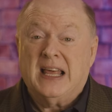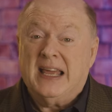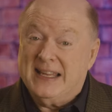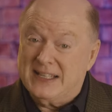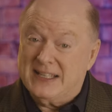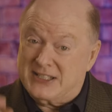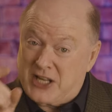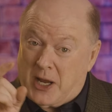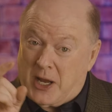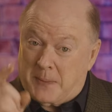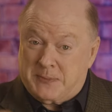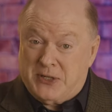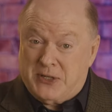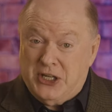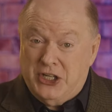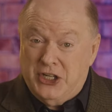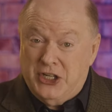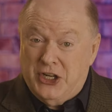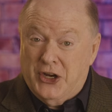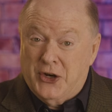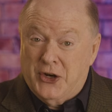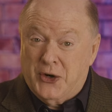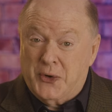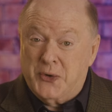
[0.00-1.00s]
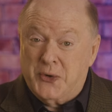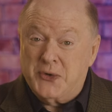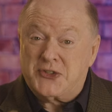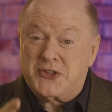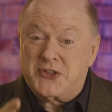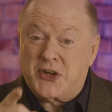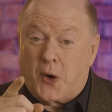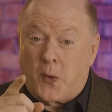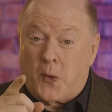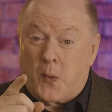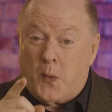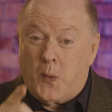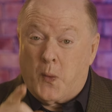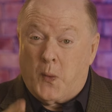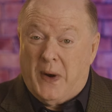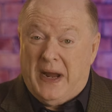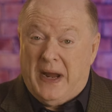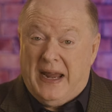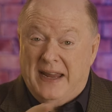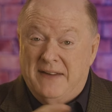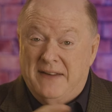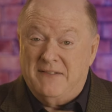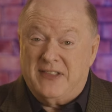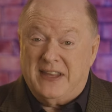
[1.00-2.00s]
It's up to you to
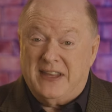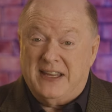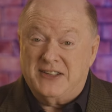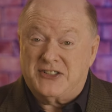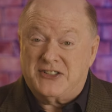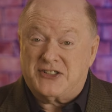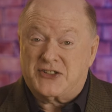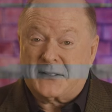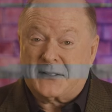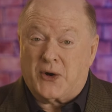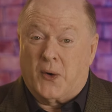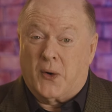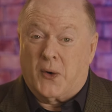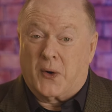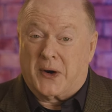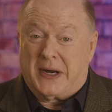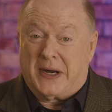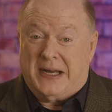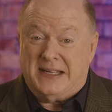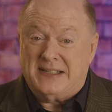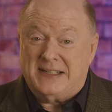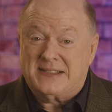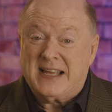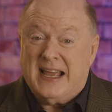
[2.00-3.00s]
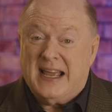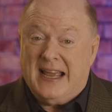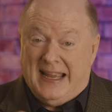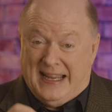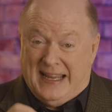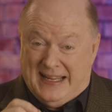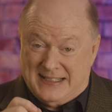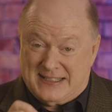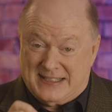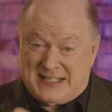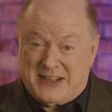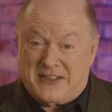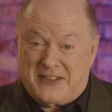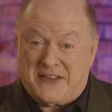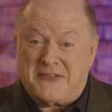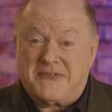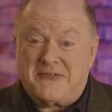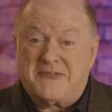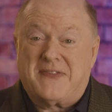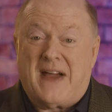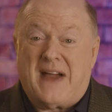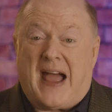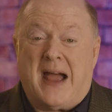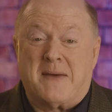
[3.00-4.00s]
weave these stories into the
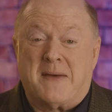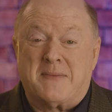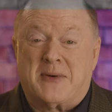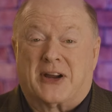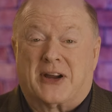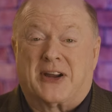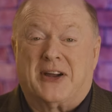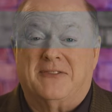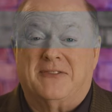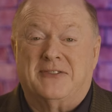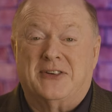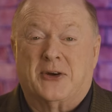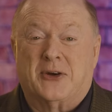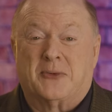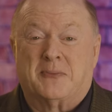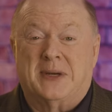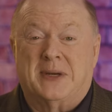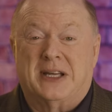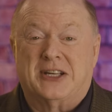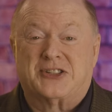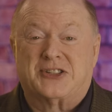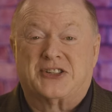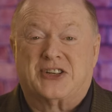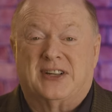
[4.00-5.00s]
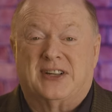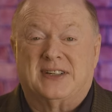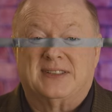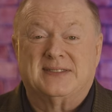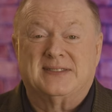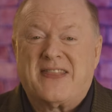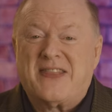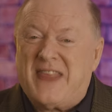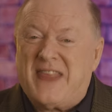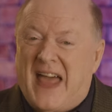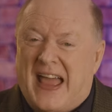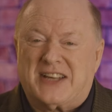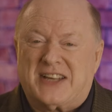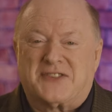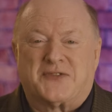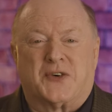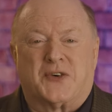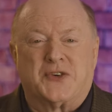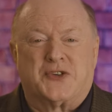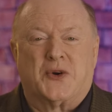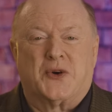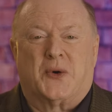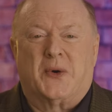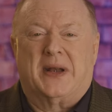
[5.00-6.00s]
fabric of your mission. Thanks
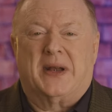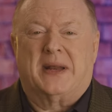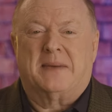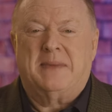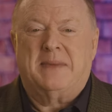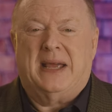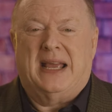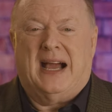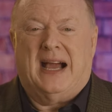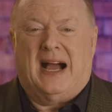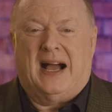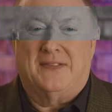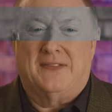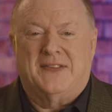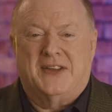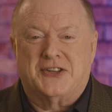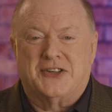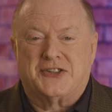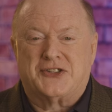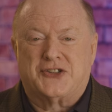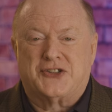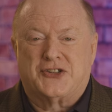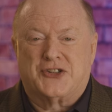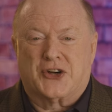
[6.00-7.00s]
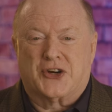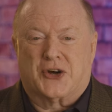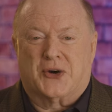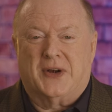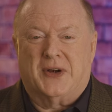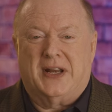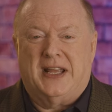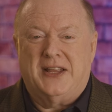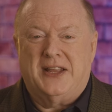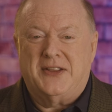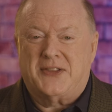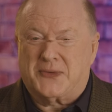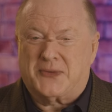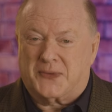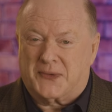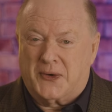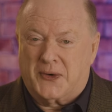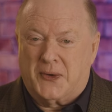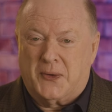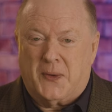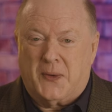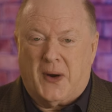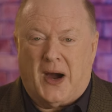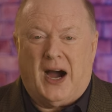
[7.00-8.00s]
for joining me on this journey
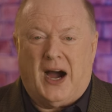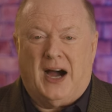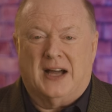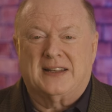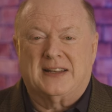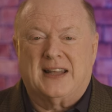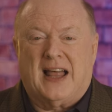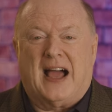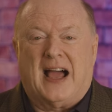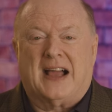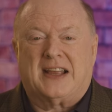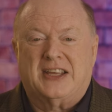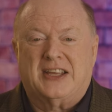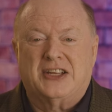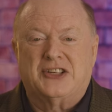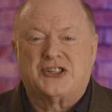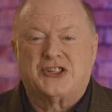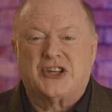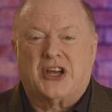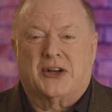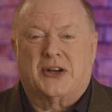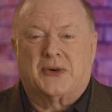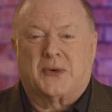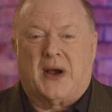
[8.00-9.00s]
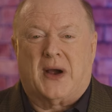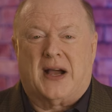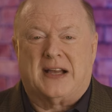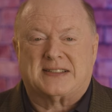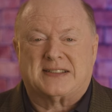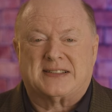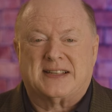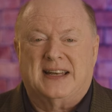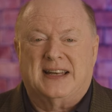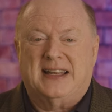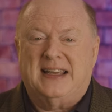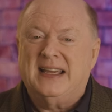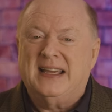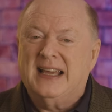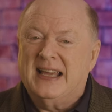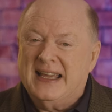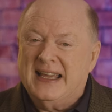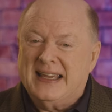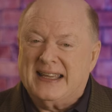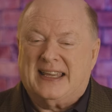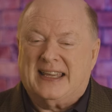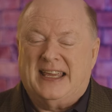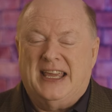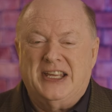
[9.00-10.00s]
through unlocking generosity,
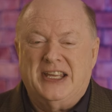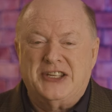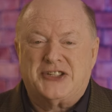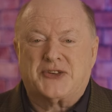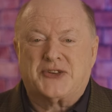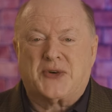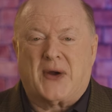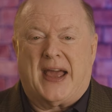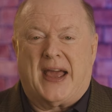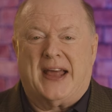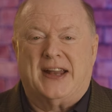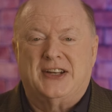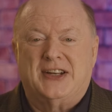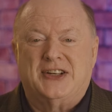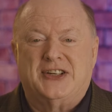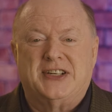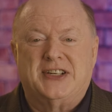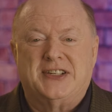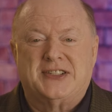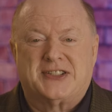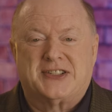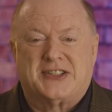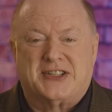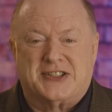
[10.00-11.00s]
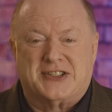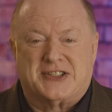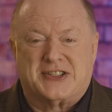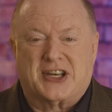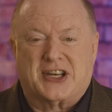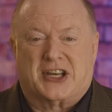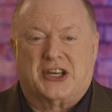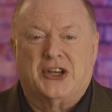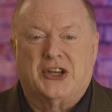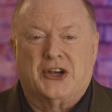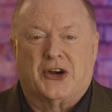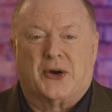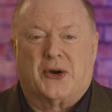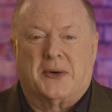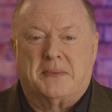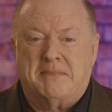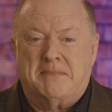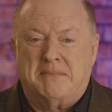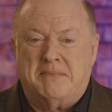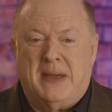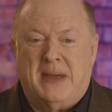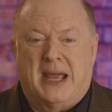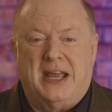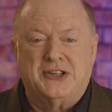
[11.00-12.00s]
key strategies to secure
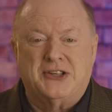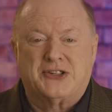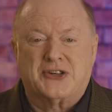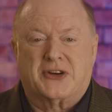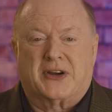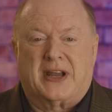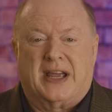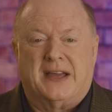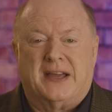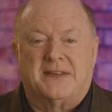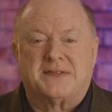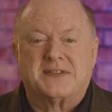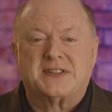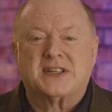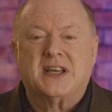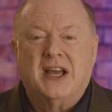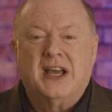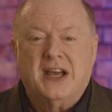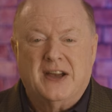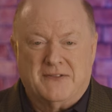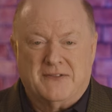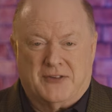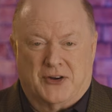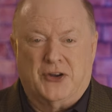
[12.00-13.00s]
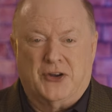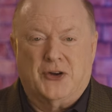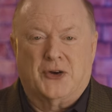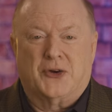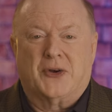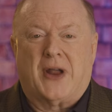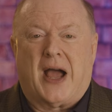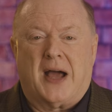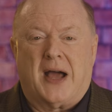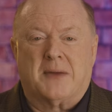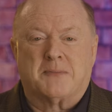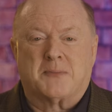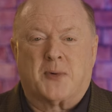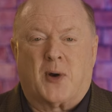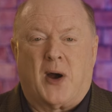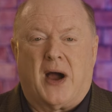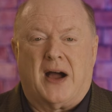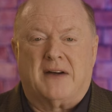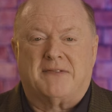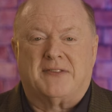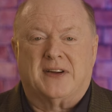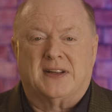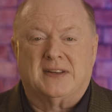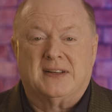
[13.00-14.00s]
major gifts for your
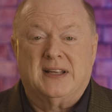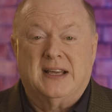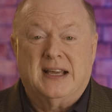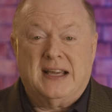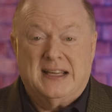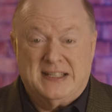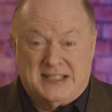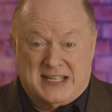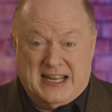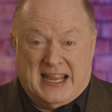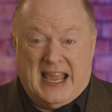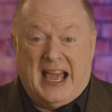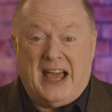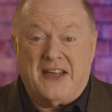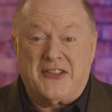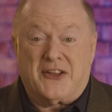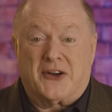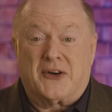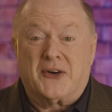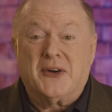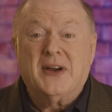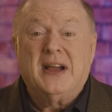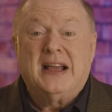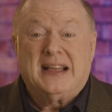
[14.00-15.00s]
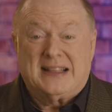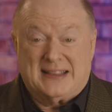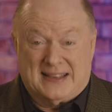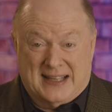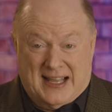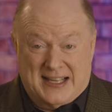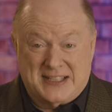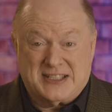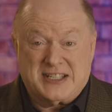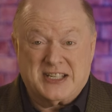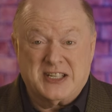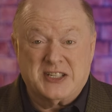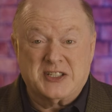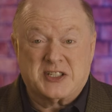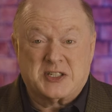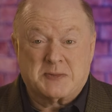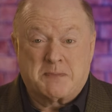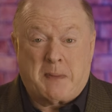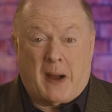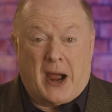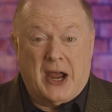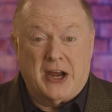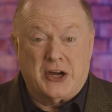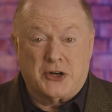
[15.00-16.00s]
nonprofit. Together, let's
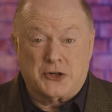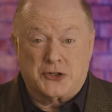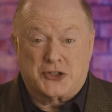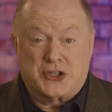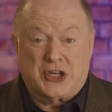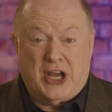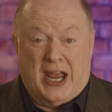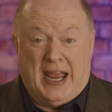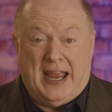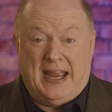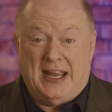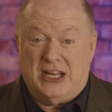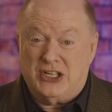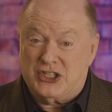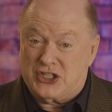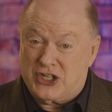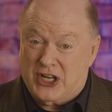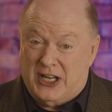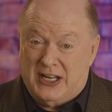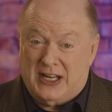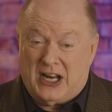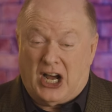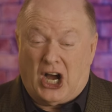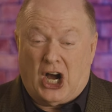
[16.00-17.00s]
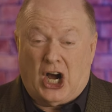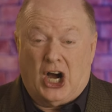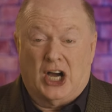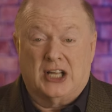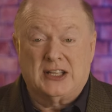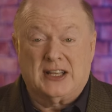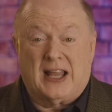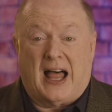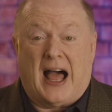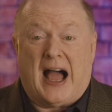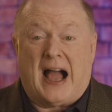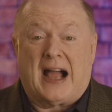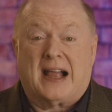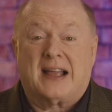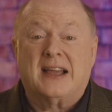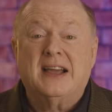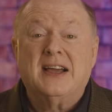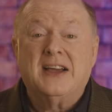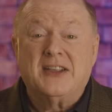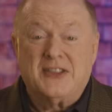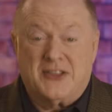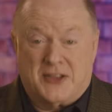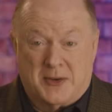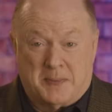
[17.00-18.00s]
inspire change and unlock
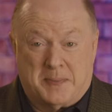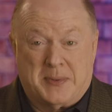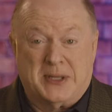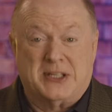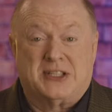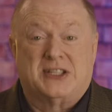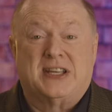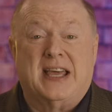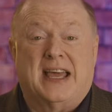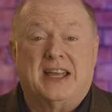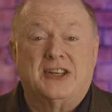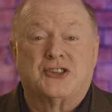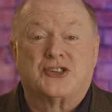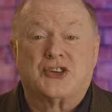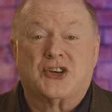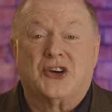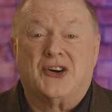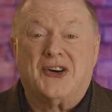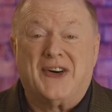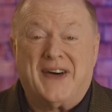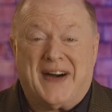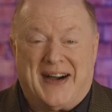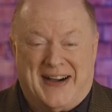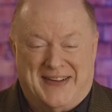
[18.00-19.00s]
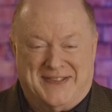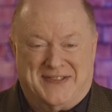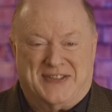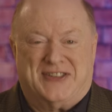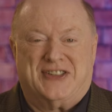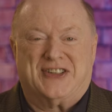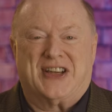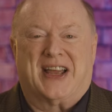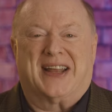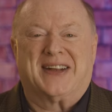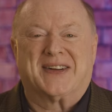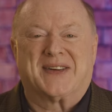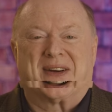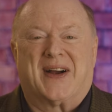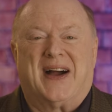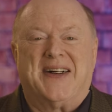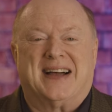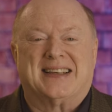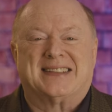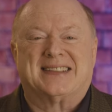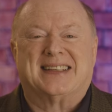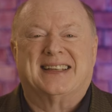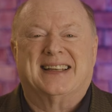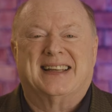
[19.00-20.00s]
the potential of
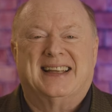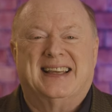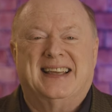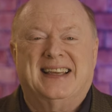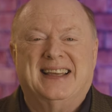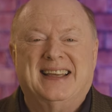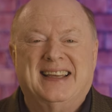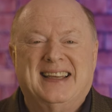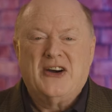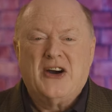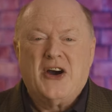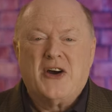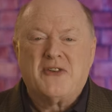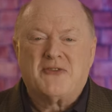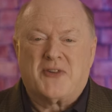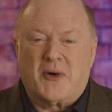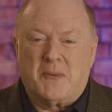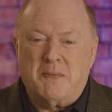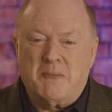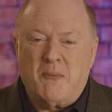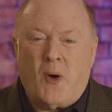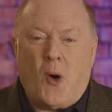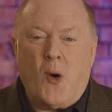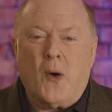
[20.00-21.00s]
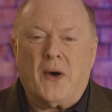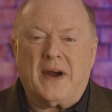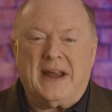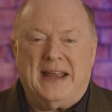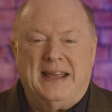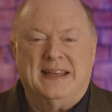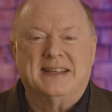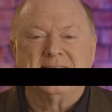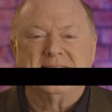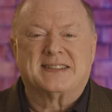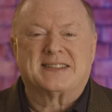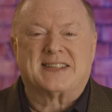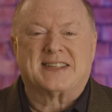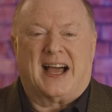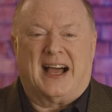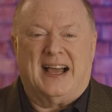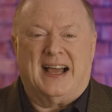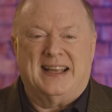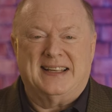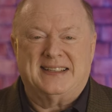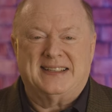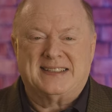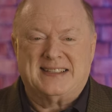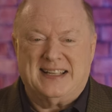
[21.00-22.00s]
generosity. For more
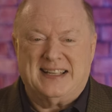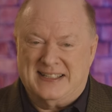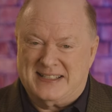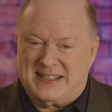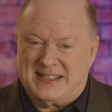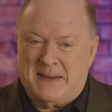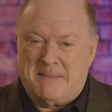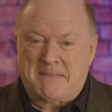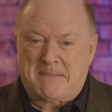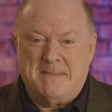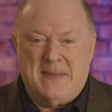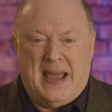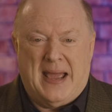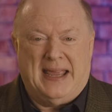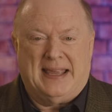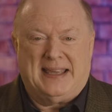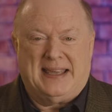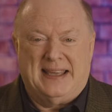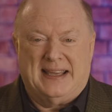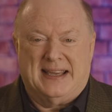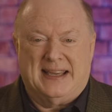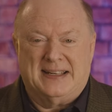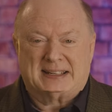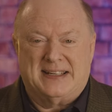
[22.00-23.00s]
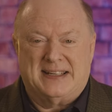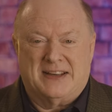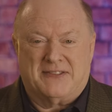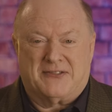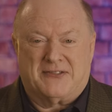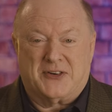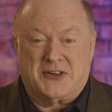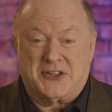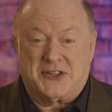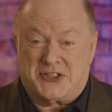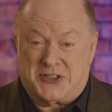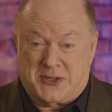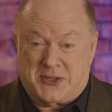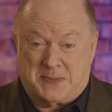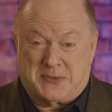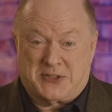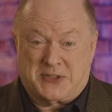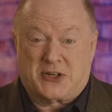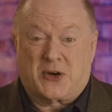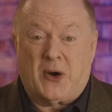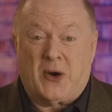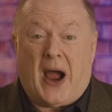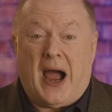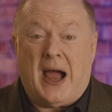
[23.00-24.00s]
insights into making a difference,
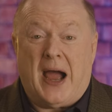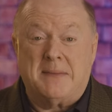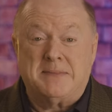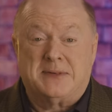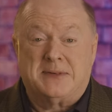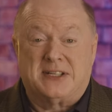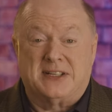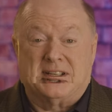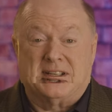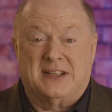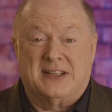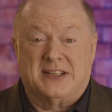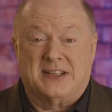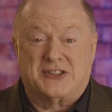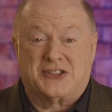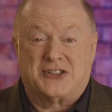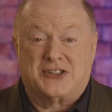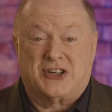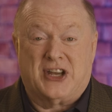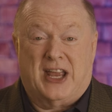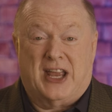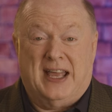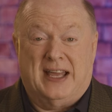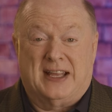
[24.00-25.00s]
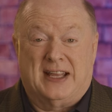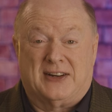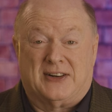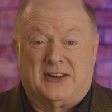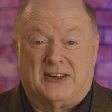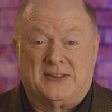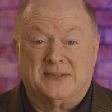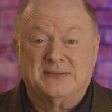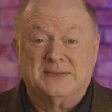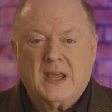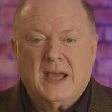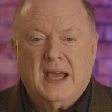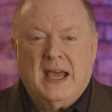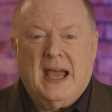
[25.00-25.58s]
subscribe to this channel.